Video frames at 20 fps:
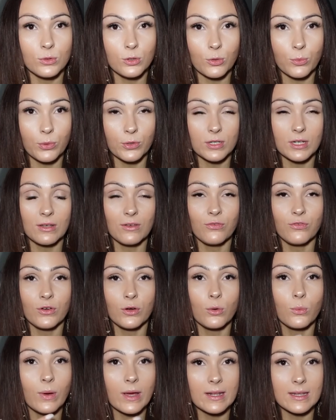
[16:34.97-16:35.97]
your body
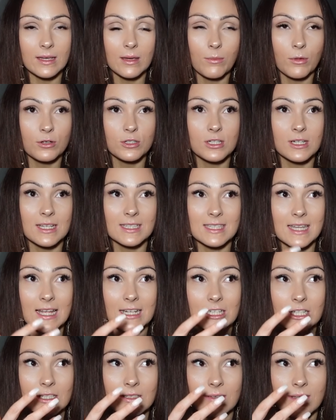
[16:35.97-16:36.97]
feel where the emotion is
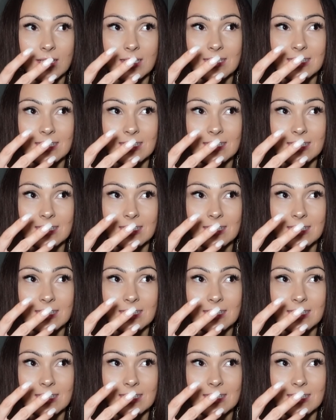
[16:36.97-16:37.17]
and just